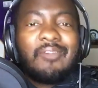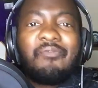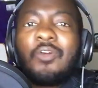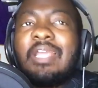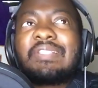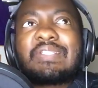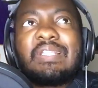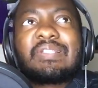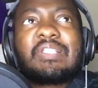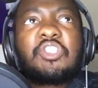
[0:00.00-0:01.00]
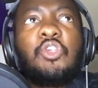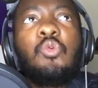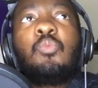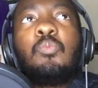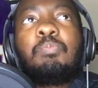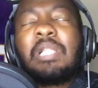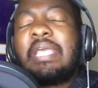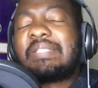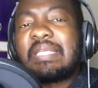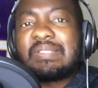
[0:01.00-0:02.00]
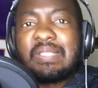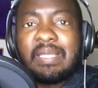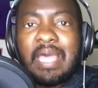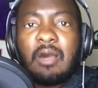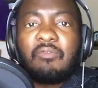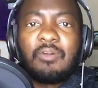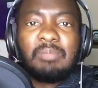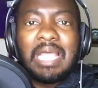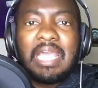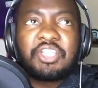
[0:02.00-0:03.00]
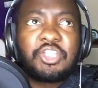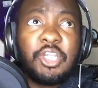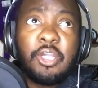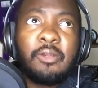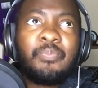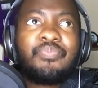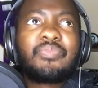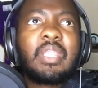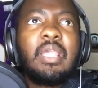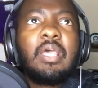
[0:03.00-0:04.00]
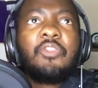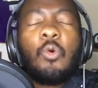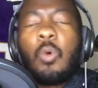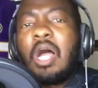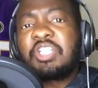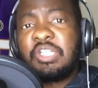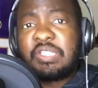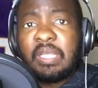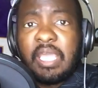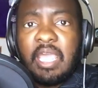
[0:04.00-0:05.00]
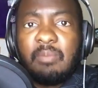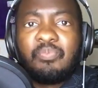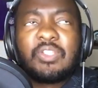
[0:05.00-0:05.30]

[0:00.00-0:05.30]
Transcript: For instance, two plays that stick out from last year, the Washington game.